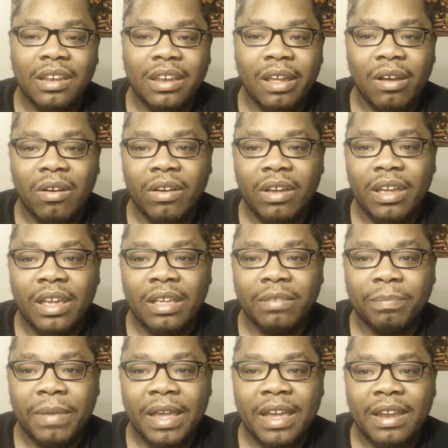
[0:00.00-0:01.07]
They'll
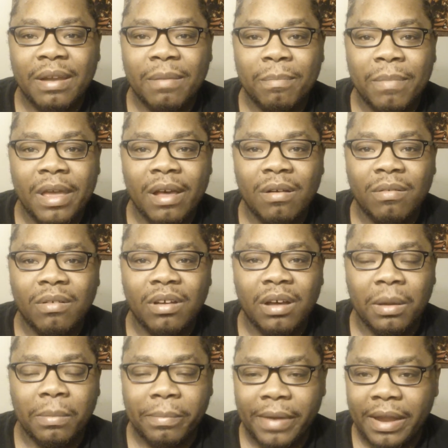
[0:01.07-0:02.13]
expand the map,
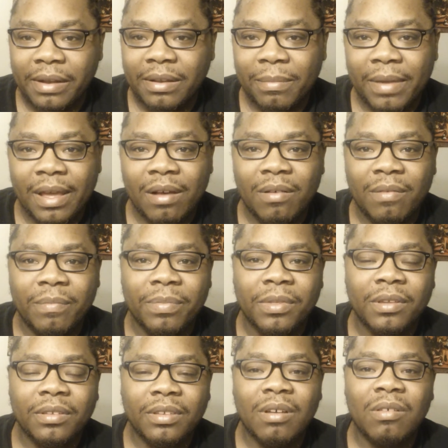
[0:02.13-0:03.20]
update the map.
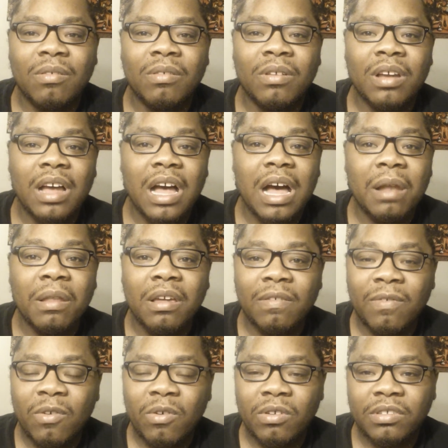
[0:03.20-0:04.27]
So I'm
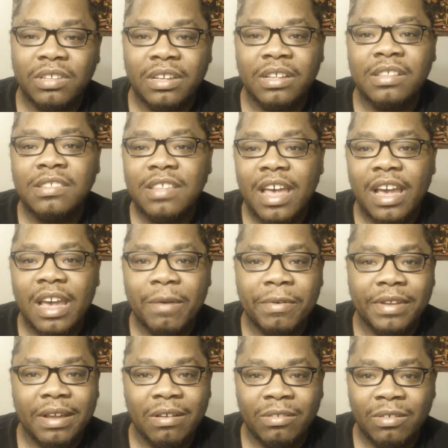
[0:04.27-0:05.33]
looking forward to see exactly
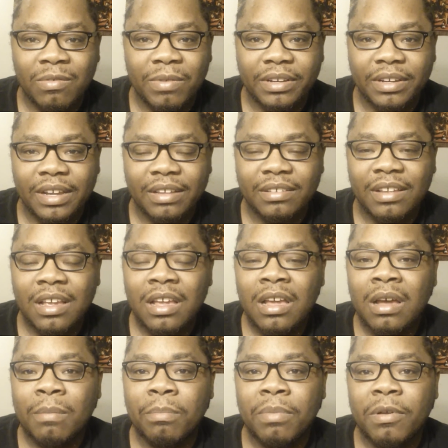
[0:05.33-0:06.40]
what they'll do with this.
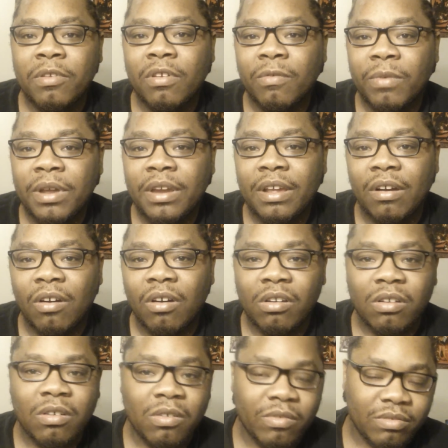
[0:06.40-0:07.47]
But you can read the
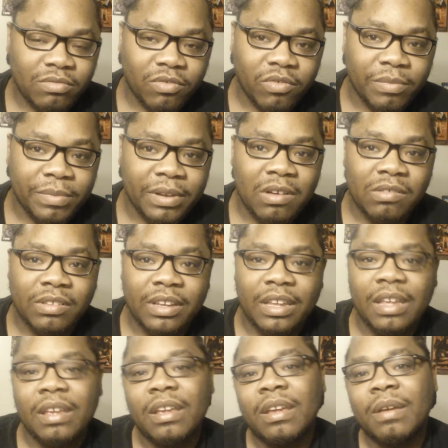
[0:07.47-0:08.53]
article description below to
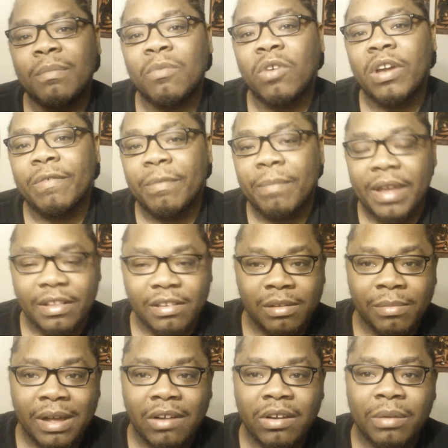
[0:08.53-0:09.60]
get more information
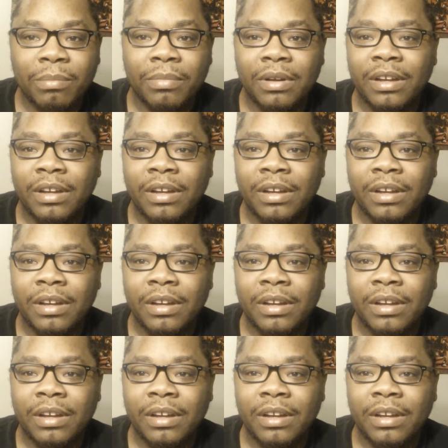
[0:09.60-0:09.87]
about it.